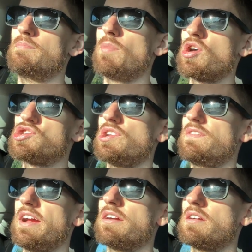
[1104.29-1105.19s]
margin of
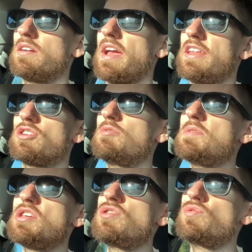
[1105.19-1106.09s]
error, and it could
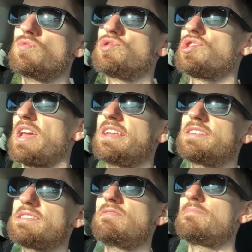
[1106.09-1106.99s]
be huge, and it
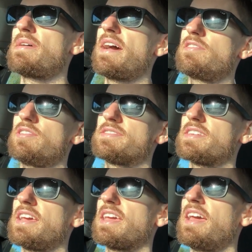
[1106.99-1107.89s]
doesn't even matter. It's like